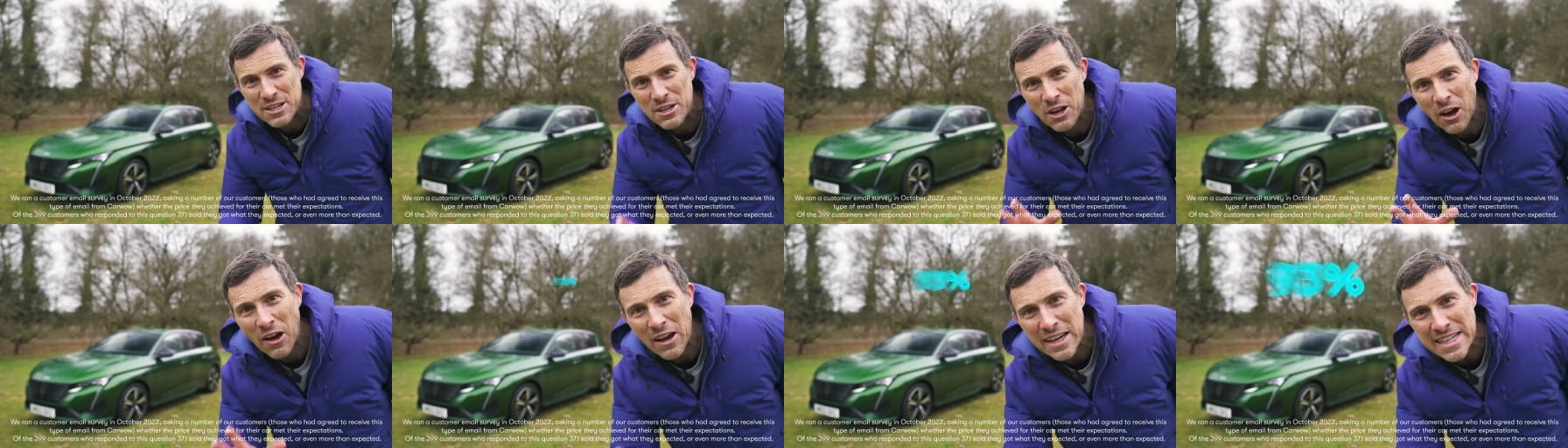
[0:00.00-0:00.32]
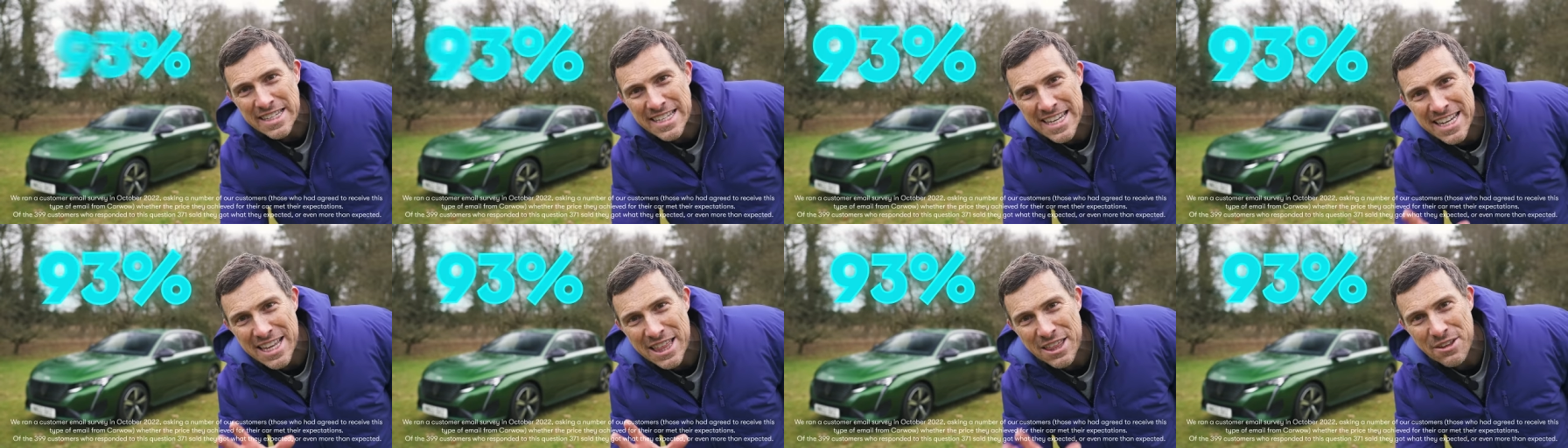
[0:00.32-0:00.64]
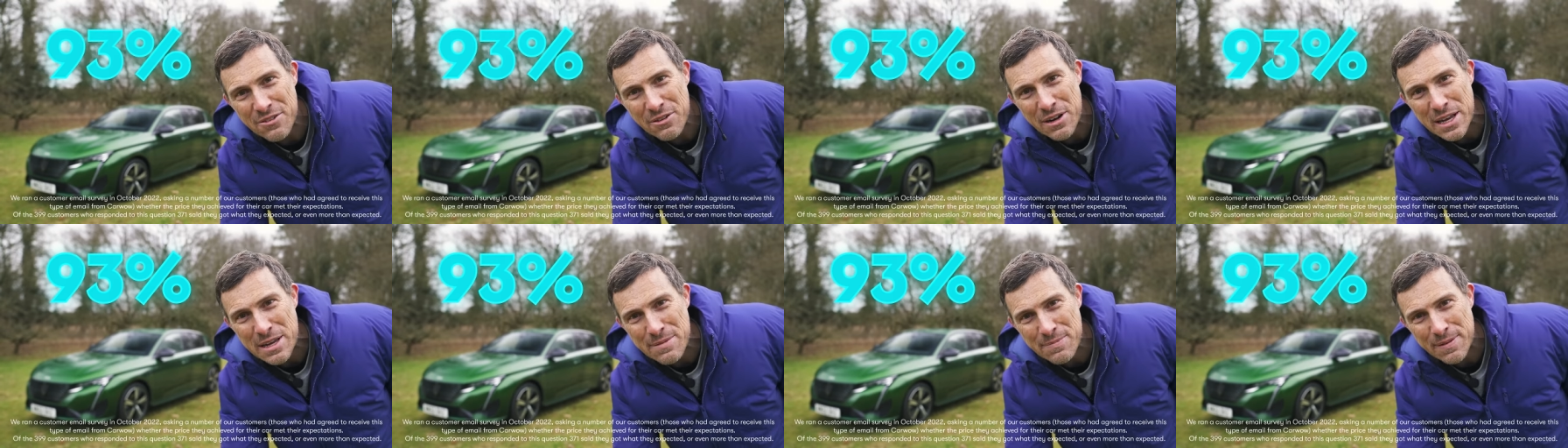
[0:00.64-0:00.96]

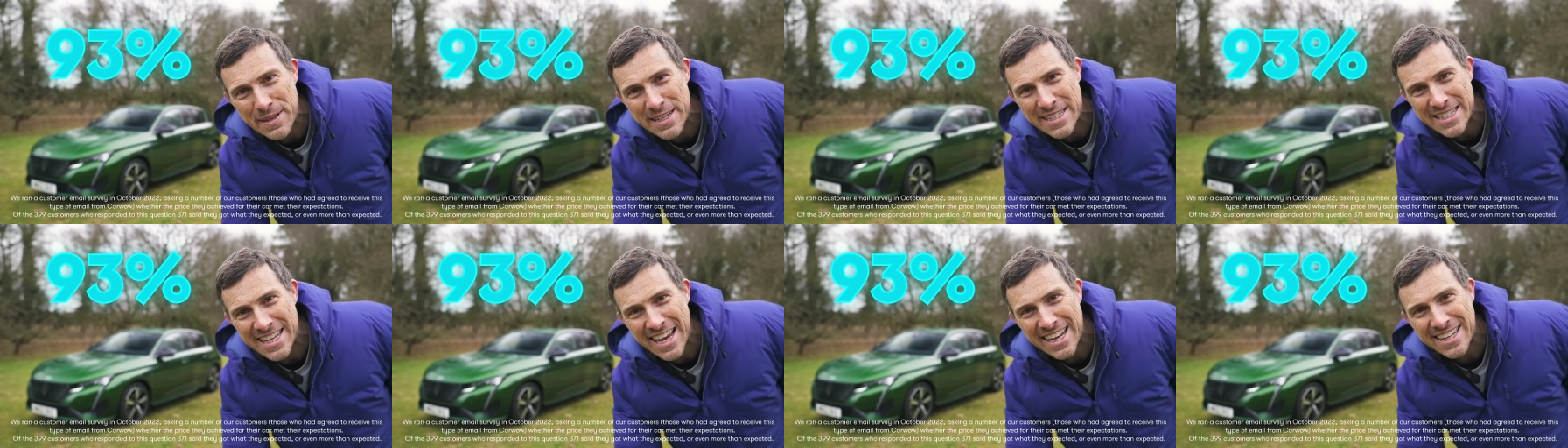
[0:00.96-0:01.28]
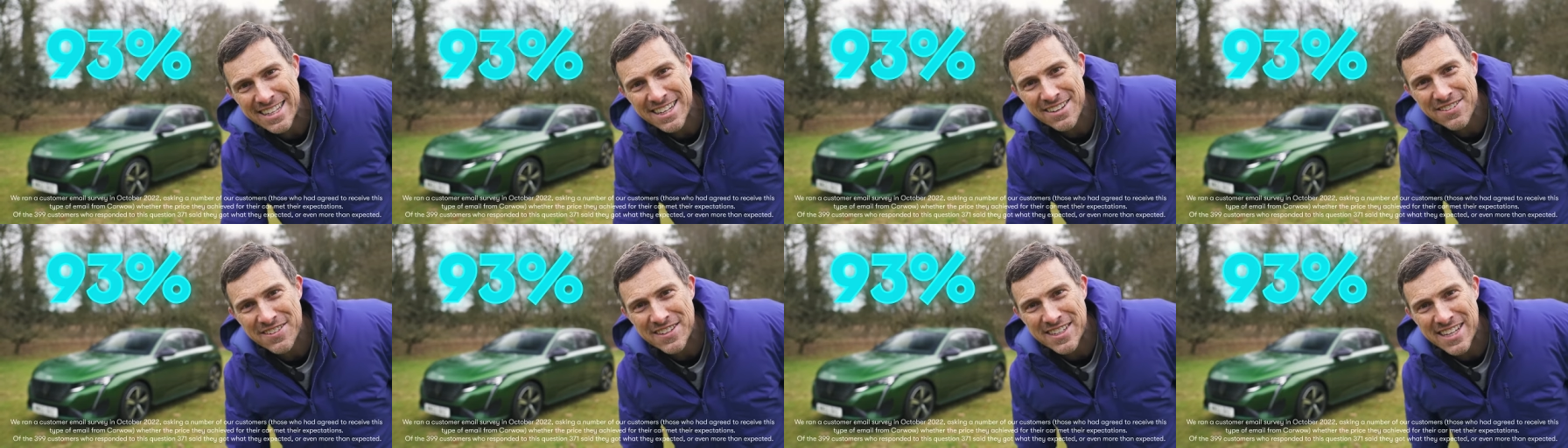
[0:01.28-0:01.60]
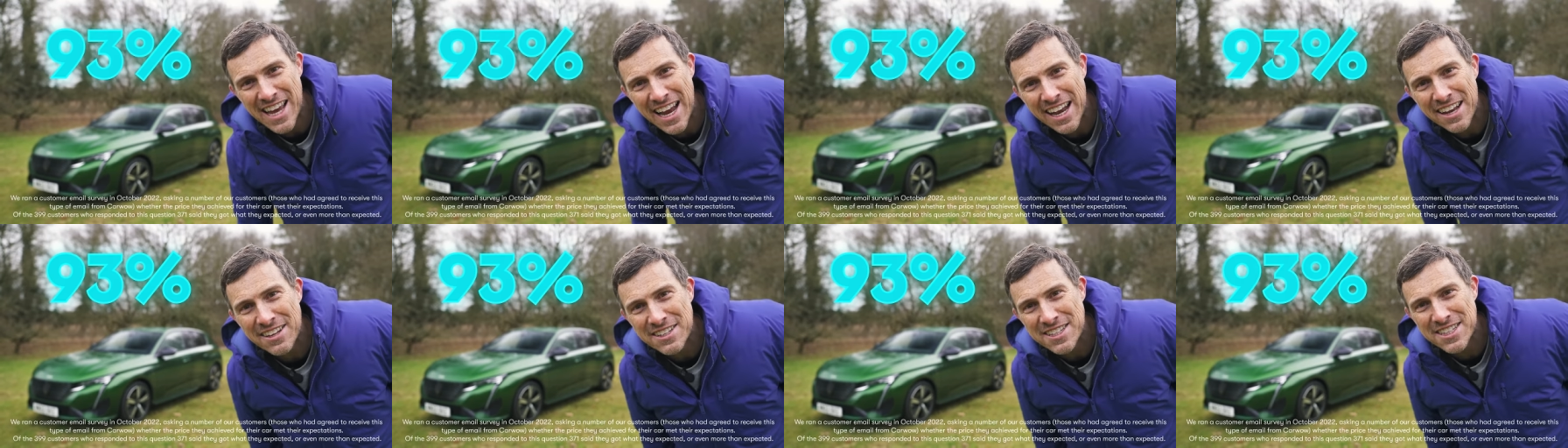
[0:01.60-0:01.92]
93% of
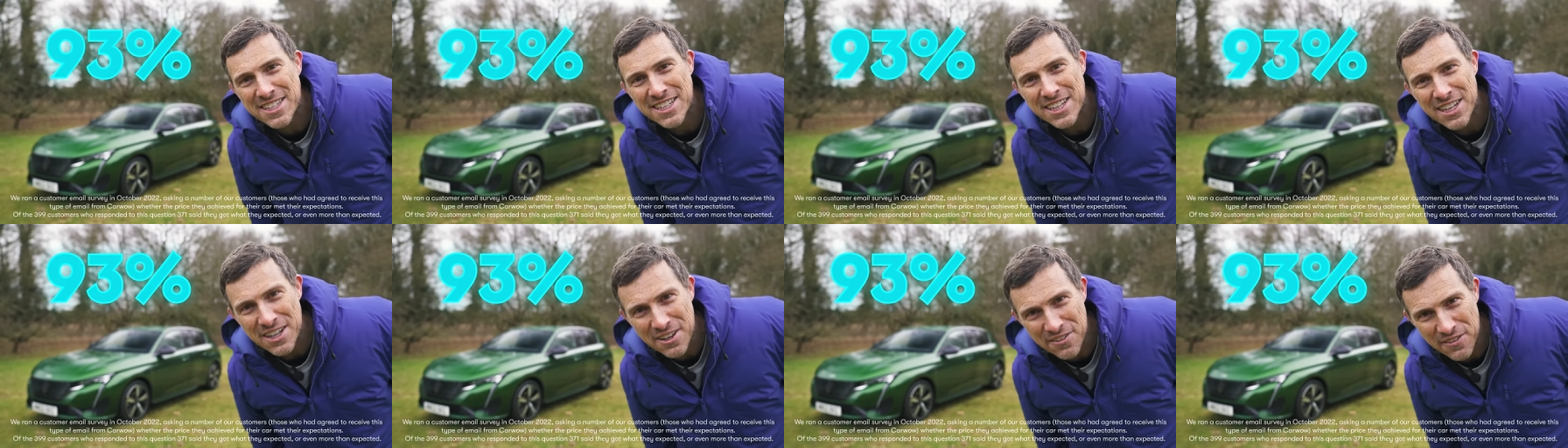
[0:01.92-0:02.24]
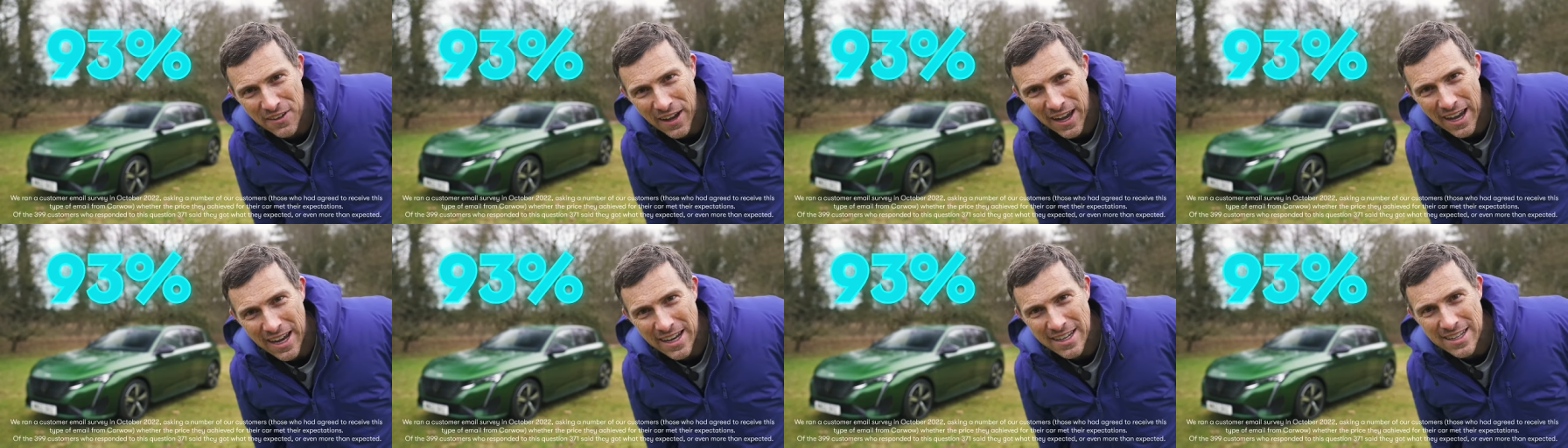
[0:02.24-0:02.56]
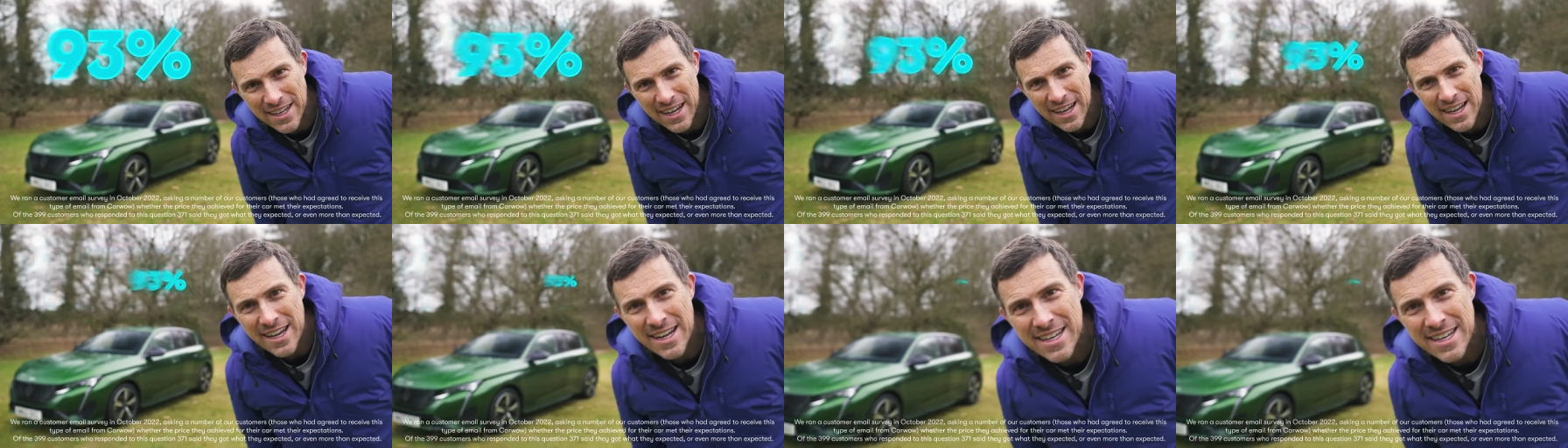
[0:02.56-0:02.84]
sellers surveyed